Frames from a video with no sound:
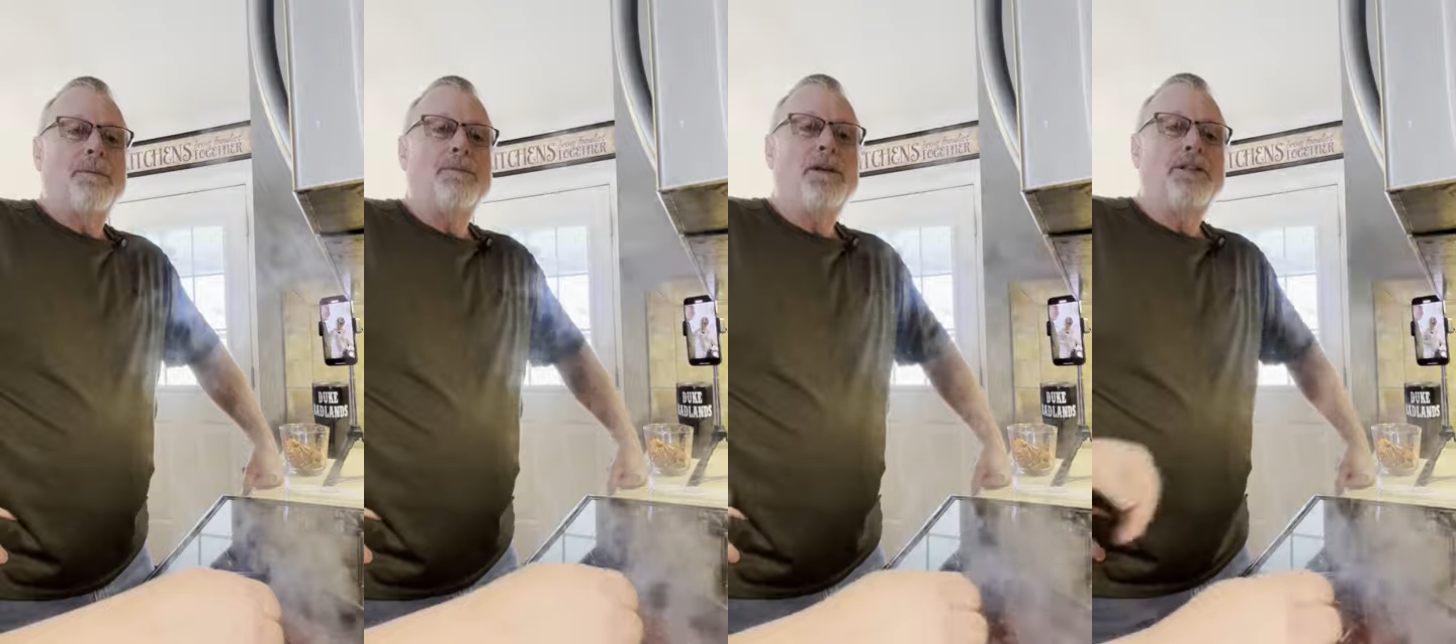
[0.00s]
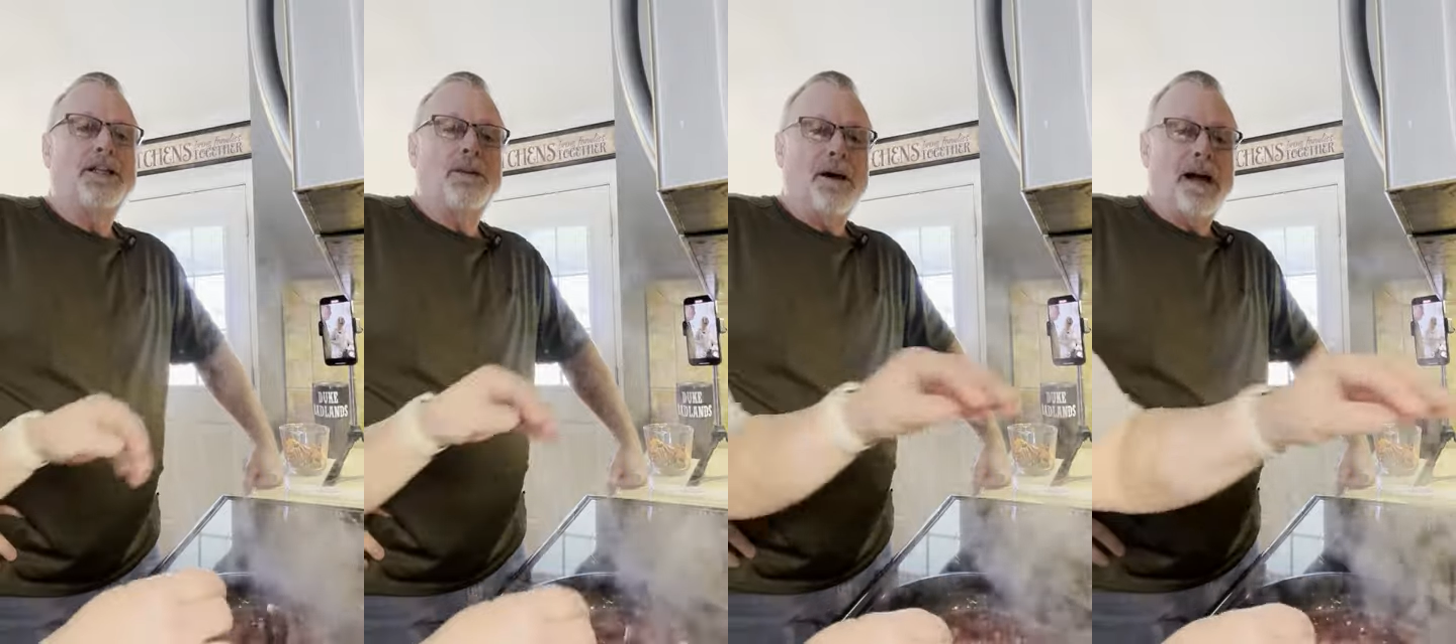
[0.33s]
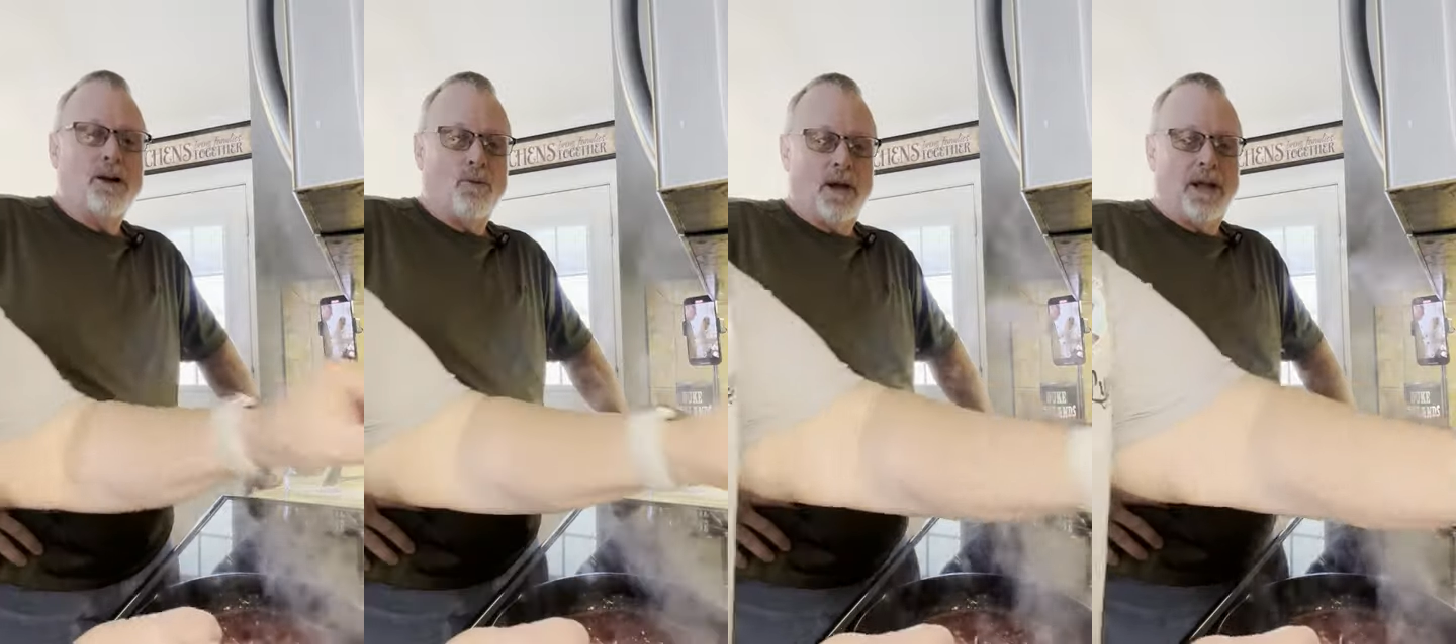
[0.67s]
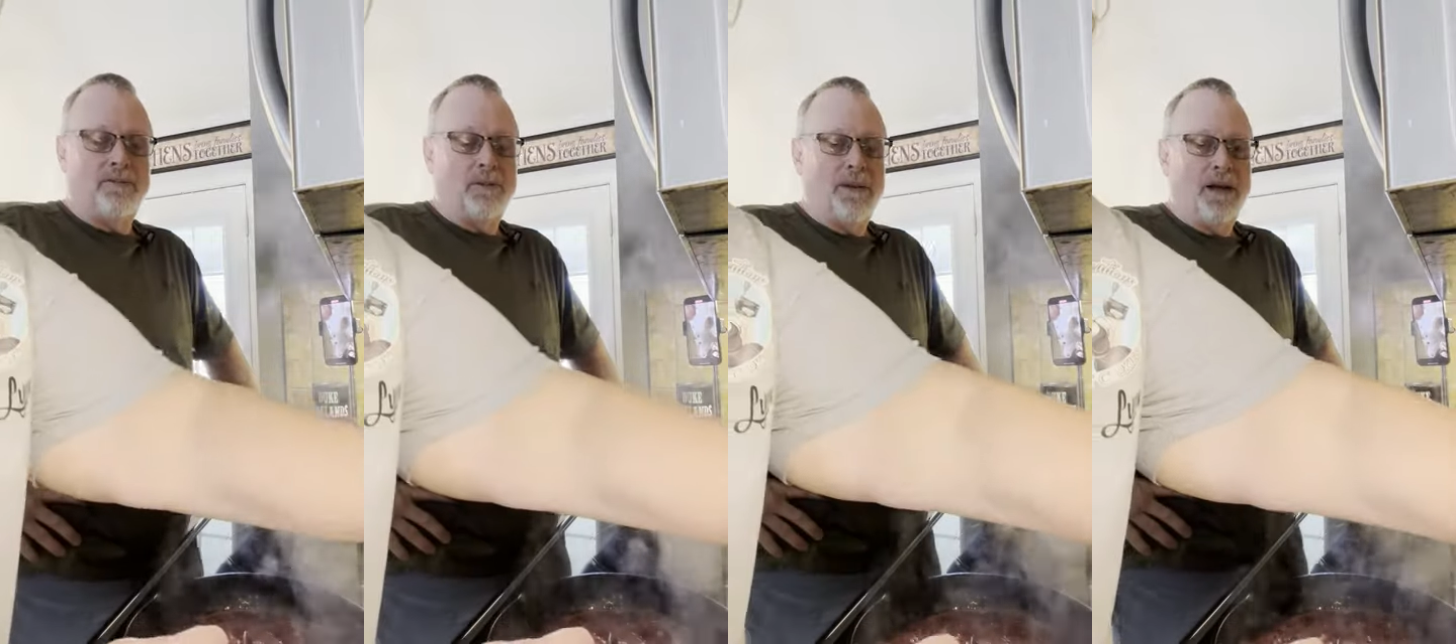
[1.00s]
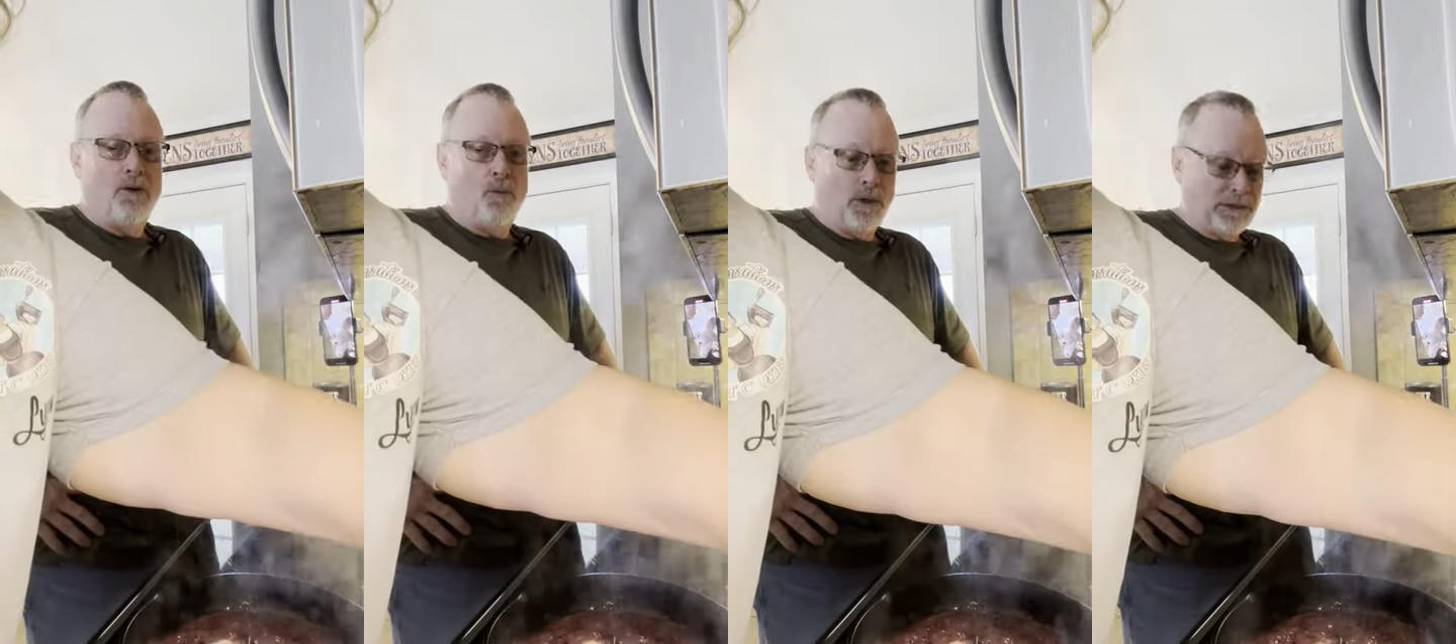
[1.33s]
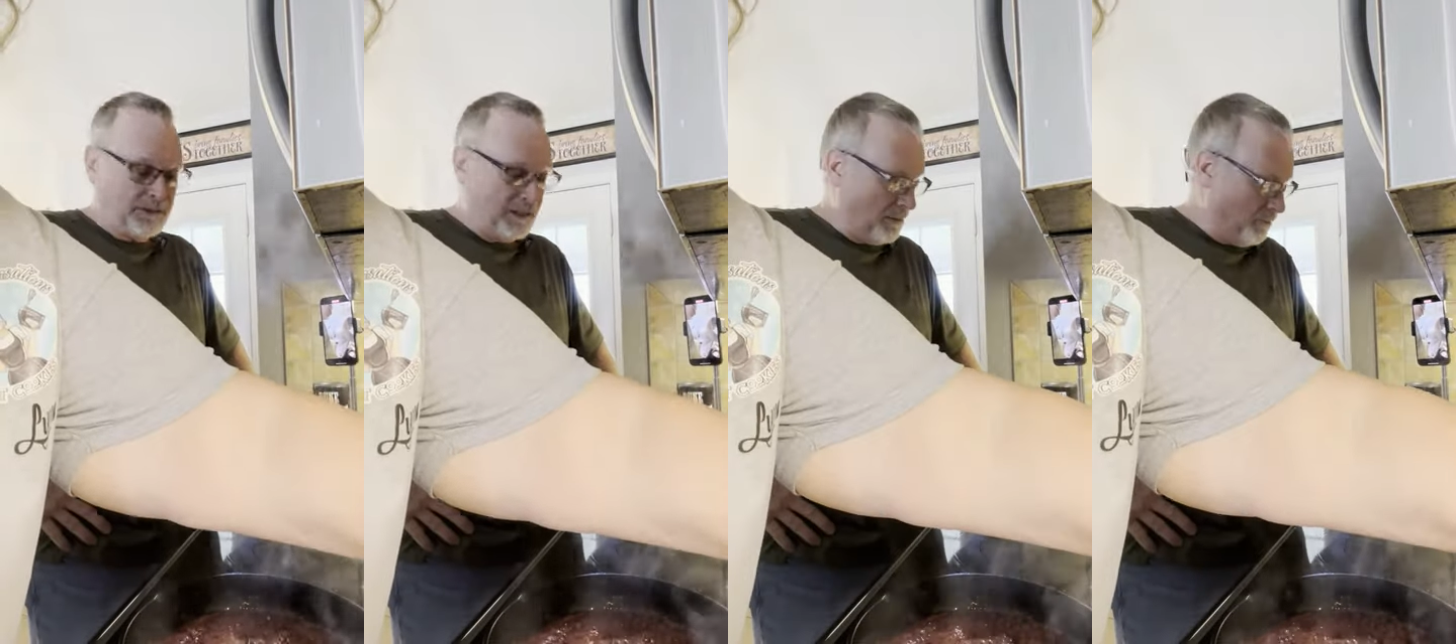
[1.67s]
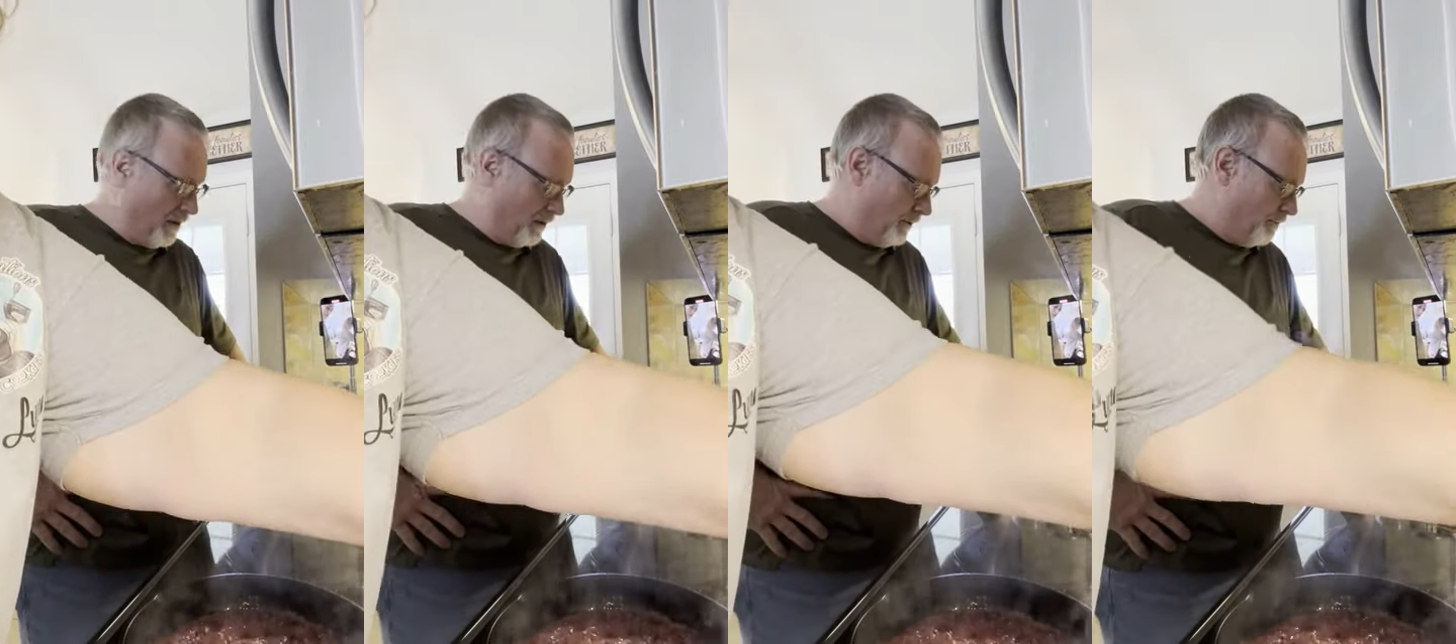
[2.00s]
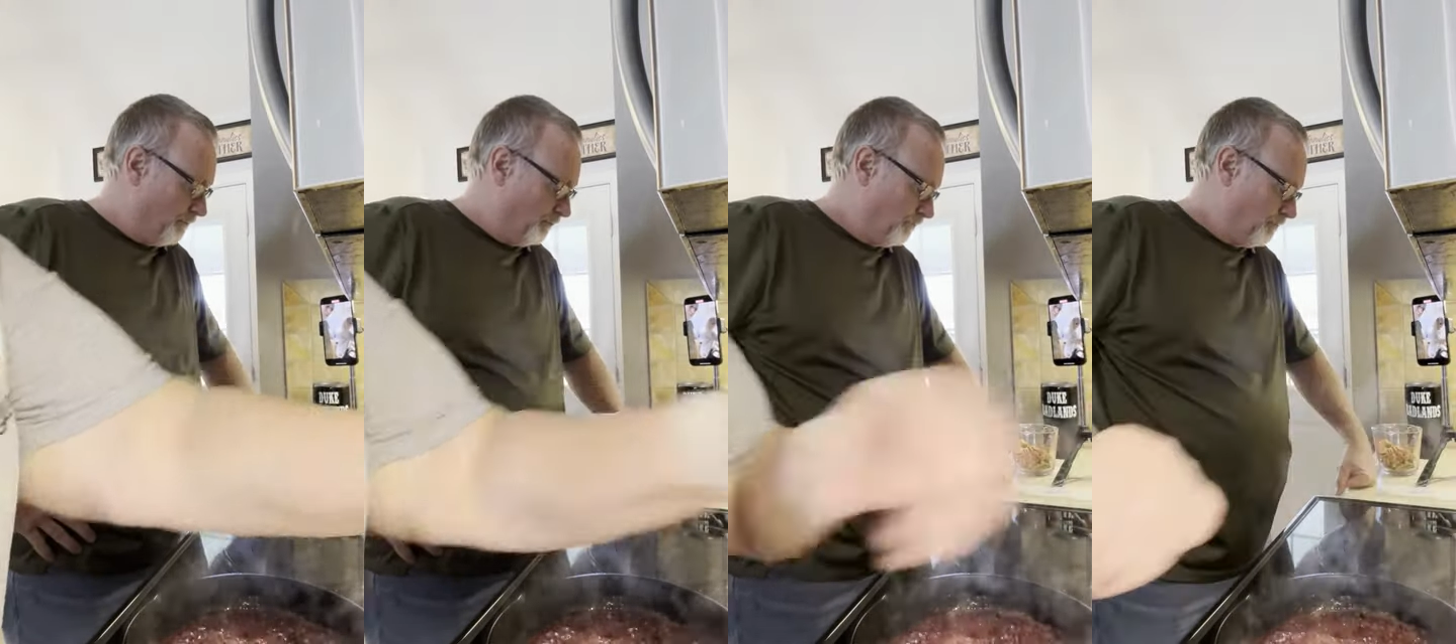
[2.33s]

I'm using the microwave to melt one stick of butter,